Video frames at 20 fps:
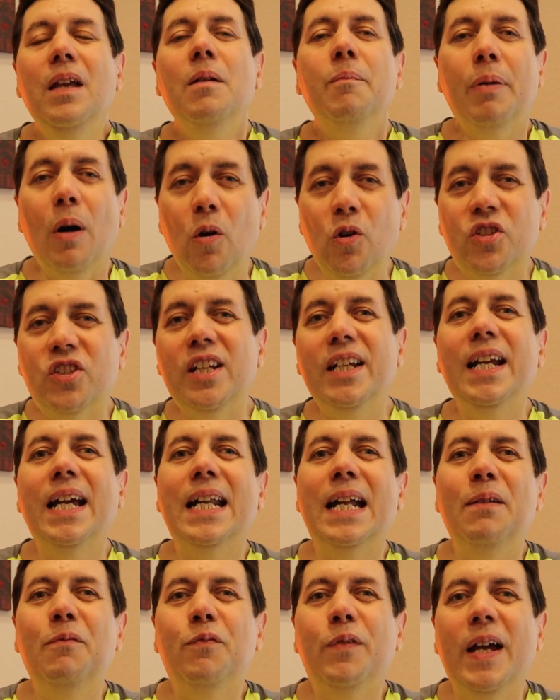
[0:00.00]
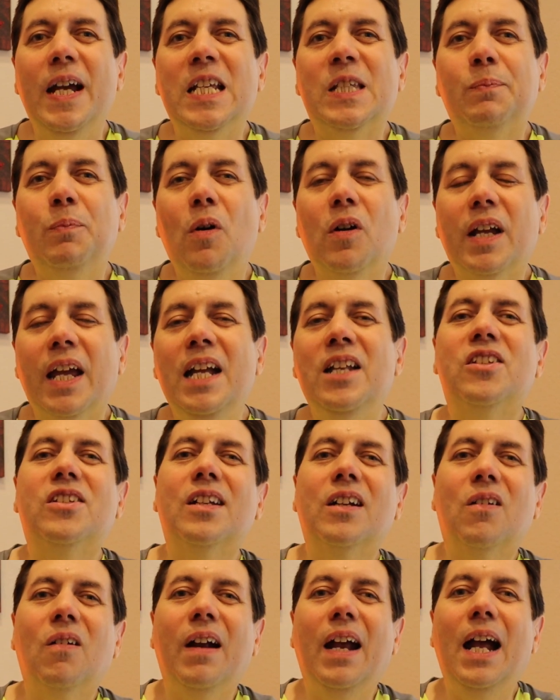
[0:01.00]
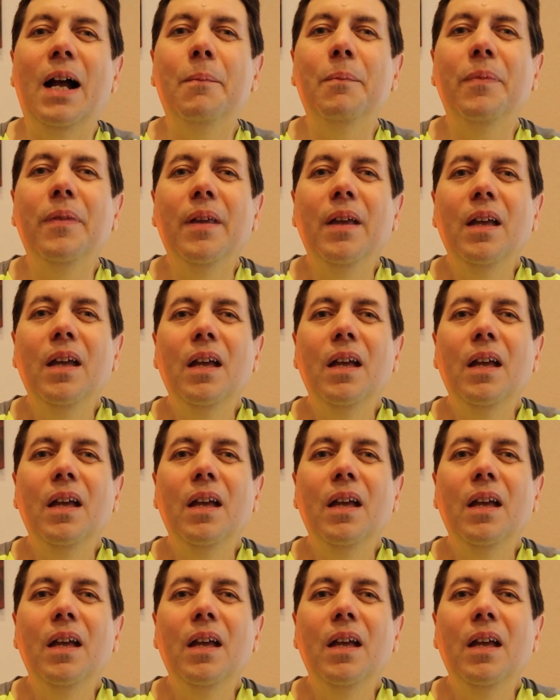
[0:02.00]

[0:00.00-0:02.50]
posting it on Facebook, Instagram.